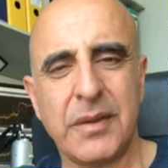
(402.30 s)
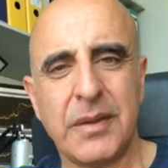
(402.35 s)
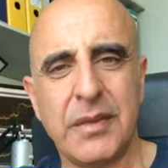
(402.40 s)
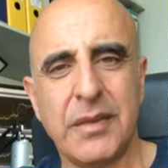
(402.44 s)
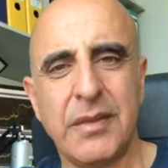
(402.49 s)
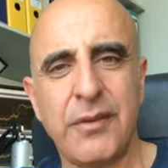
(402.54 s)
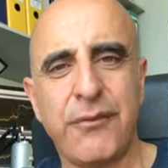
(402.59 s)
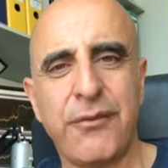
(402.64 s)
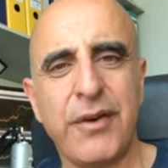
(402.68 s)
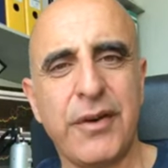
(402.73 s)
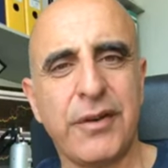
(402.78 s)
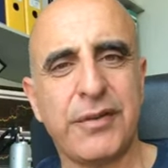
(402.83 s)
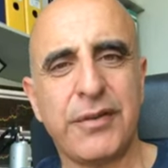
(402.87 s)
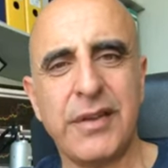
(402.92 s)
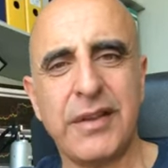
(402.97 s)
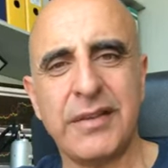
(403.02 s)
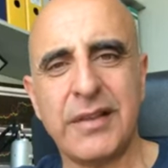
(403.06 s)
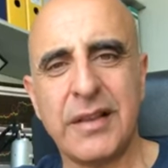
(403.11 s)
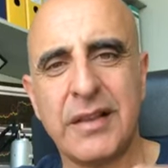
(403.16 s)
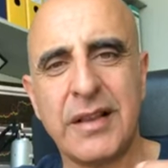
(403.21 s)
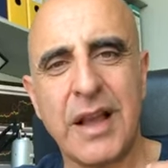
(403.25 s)
the first
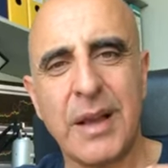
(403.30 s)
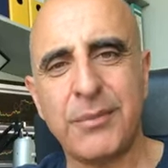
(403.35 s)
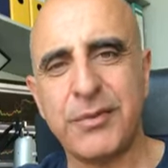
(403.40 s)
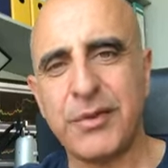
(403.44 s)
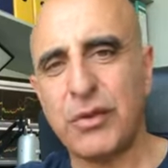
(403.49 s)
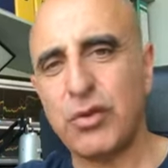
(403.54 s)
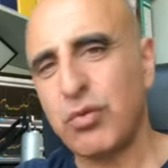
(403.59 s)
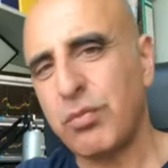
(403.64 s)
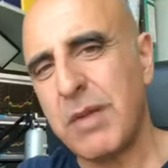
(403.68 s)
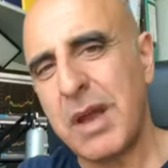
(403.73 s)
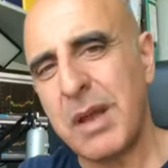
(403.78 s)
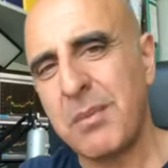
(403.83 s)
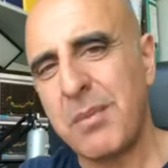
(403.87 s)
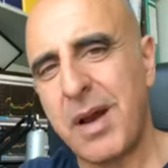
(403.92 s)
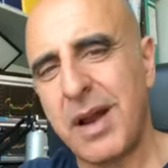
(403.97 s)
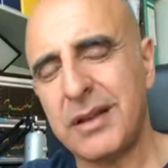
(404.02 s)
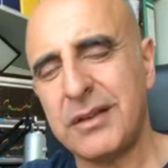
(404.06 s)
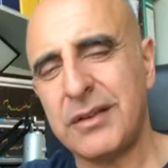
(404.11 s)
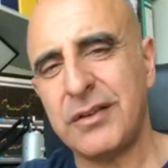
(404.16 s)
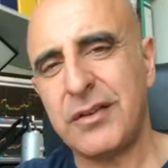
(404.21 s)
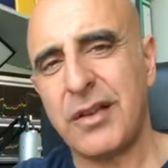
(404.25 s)
thing that comes into my
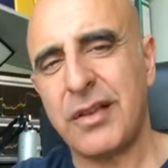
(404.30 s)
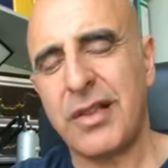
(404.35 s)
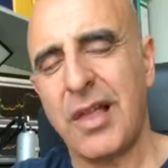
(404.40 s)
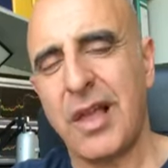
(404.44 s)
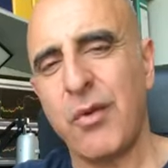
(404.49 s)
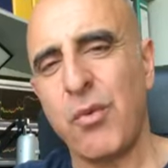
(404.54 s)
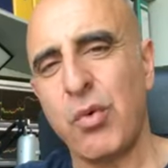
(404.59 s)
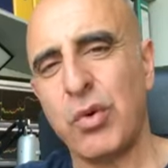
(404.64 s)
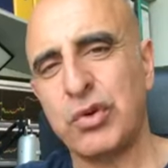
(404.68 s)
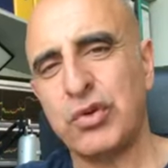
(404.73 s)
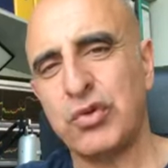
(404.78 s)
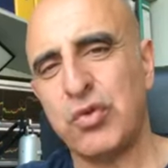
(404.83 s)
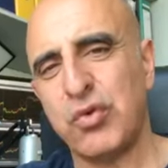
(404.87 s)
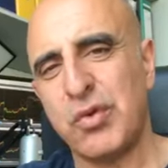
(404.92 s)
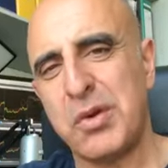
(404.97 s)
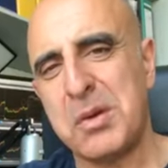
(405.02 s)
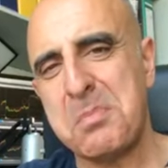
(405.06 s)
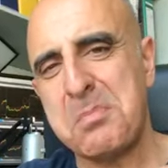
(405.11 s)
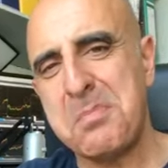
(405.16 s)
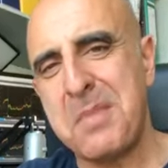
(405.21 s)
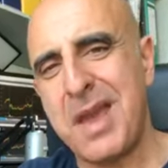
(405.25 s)
mind is that I want to
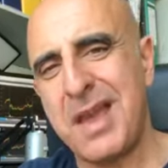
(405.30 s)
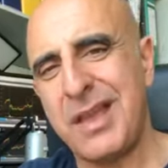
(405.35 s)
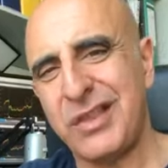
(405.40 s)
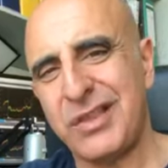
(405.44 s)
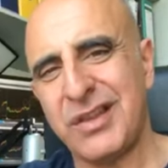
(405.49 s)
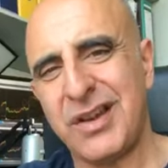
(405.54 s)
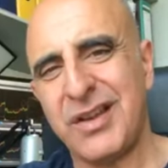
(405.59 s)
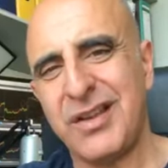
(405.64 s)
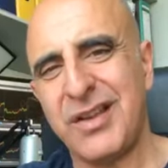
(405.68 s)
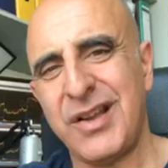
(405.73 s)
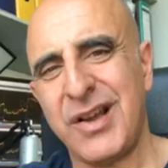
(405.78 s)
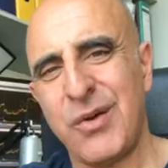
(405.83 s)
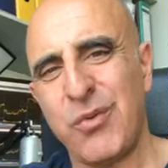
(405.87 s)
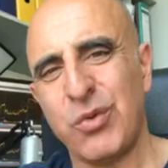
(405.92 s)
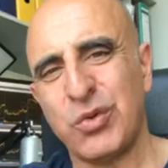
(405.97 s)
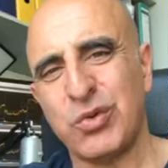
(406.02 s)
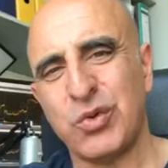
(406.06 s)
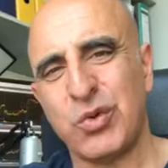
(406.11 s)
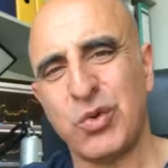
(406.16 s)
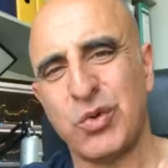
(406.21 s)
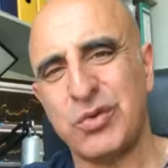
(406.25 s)
remain trading, I
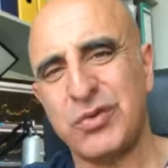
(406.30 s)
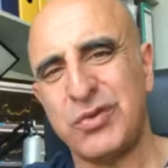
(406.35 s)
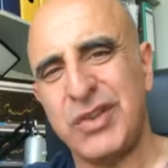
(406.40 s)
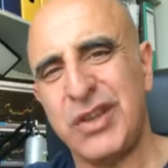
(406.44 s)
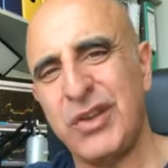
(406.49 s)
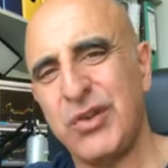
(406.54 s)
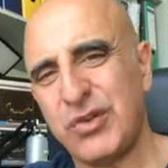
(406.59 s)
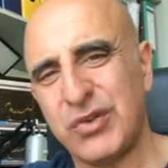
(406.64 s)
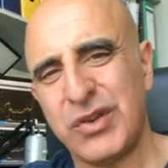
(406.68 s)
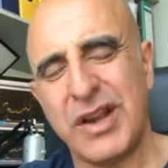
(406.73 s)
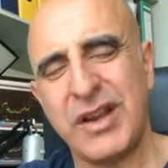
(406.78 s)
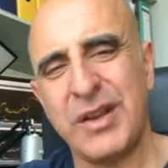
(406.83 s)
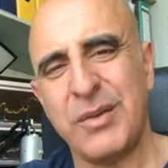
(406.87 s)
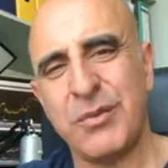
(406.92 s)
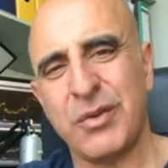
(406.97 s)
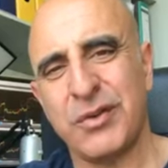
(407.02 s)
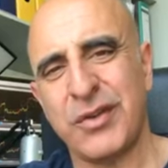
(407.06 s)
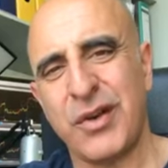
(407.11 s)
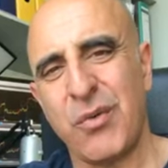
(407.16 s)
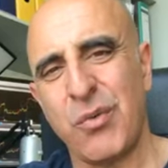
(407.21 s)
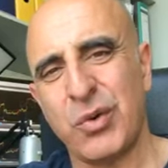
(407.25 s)
want to continue trading
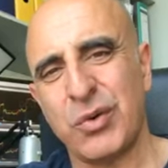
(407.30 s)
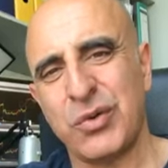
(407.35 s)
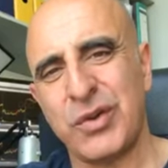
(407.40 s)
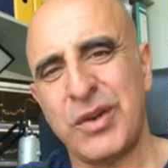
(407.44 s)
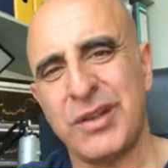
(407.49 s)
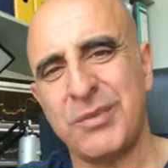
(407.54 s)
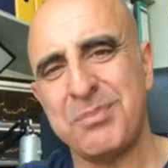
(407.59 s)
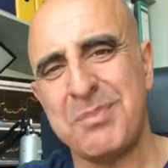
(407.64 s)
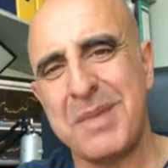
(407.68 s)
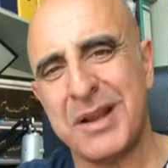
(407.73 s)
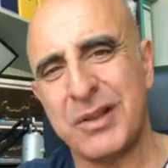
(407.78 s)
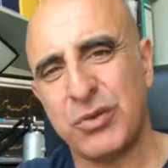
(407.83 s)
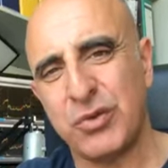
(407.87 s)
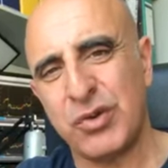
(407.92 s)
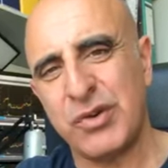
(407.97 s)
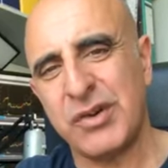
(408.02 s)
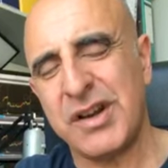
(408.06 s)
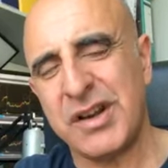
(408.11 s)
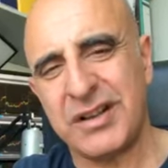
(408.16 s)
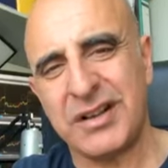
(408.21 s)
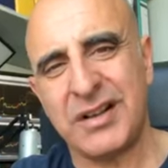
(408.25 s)
because I want to get back to
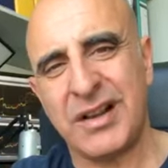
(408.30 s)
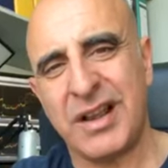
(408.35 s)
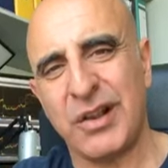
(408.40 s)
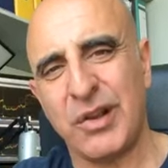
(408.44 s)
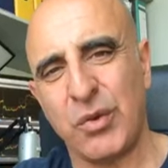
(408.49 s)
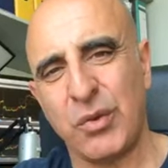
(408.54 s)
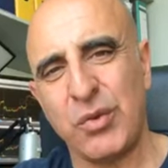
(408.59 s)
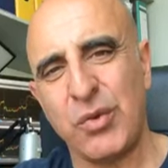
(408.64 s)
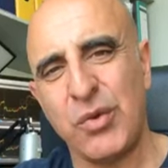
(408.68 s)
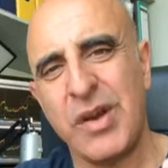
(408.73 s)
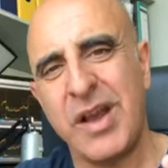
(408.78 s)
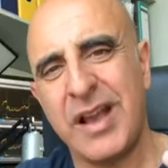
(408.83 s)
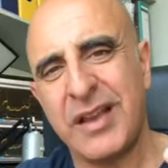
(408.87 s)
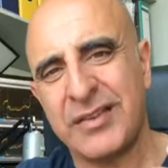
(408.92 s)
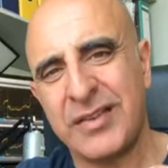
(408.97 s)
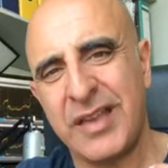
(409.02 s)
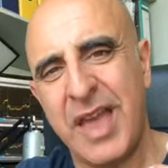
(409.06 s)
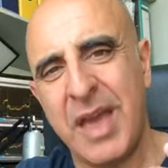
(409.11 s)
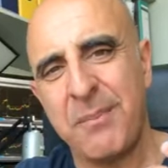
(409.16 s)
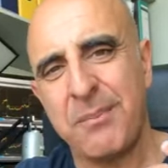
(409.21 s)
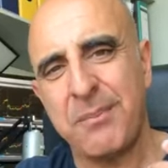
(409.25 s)
green, and I know you guys
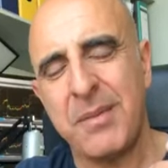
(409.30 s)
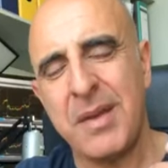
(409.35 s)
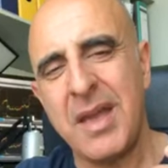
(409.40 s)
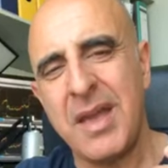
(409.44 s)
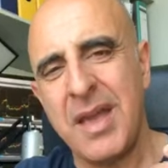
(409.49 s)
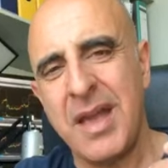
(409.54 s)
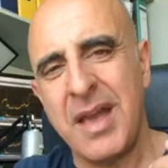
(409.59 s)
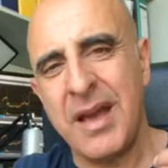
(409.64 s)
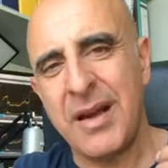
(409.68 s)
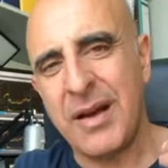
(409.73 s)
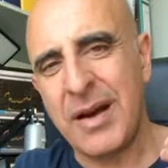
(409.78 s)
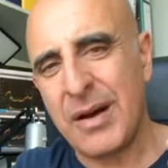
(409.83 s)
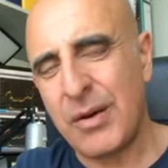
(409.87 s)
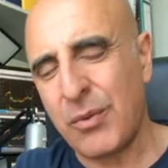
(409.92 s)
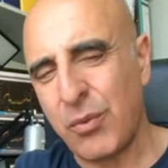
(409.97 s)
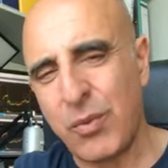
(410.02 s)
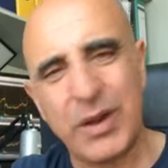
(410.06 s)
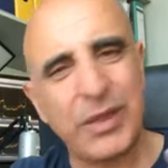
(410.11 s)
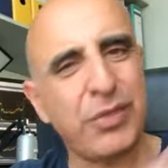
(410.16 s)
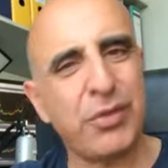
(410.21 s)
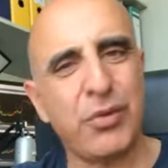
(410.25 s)
have uh,
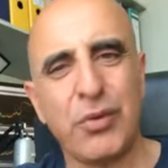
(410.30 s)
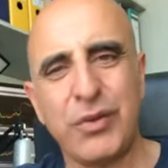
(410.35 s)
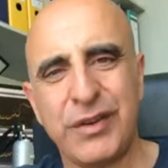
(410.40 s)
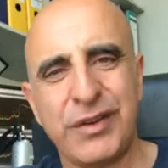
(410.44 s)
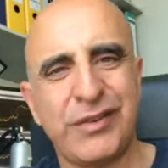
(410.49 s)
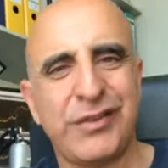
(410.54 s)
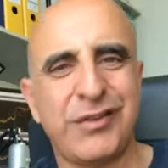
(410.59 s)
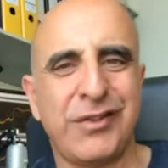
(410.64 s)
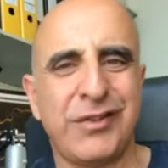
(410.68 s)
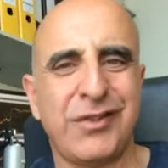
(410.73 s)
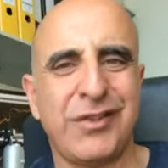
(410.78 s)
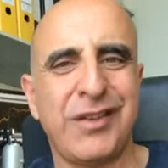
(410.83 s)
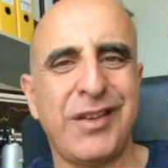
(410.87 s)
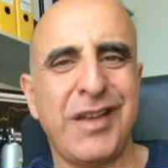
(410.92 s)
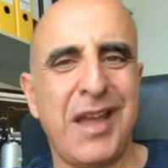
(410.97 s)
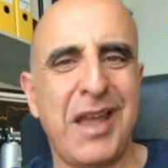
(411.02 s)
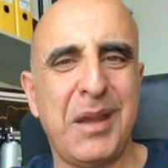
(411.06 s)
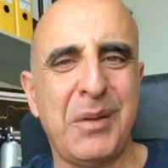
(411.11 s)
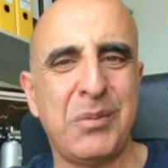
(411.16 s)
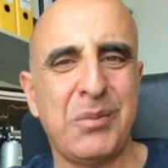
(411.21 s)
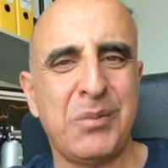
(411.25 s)
went through this
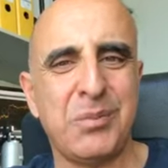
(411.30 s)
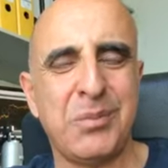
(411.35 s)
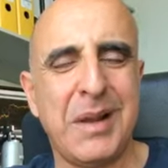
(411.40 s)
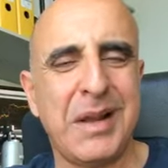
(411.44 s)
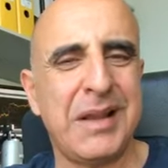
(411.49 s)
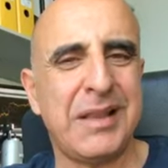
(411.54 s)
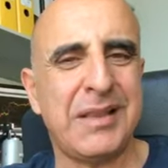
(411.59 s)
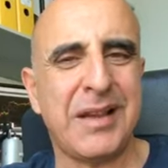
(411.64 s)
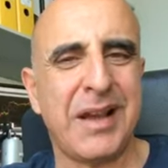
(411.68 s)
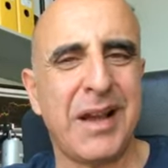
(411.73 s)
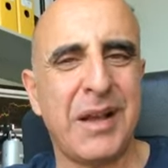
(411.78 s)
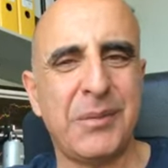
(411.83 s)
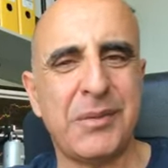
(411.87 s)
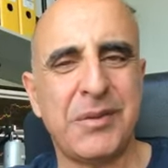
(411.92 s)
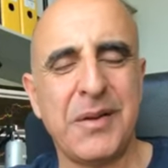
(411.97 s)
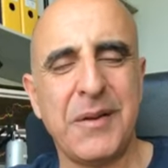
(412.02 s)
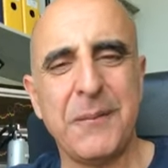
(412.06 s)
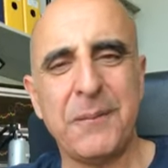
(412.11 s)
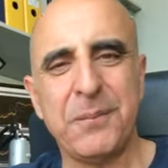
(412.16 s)
game many times.